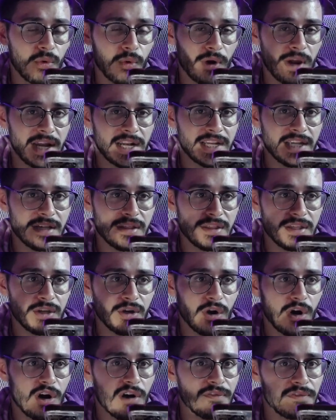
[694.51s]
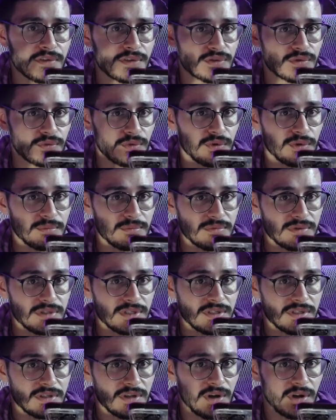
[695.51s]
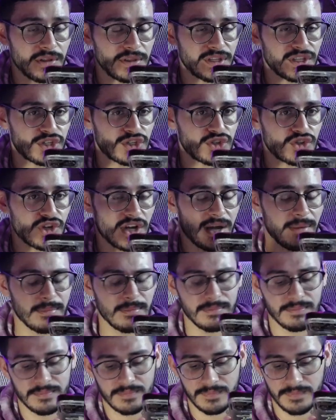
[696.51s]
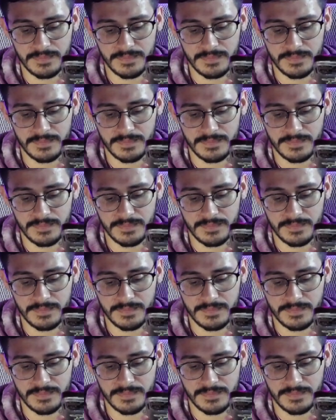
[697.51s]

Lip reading: or any of the office rooms on this job.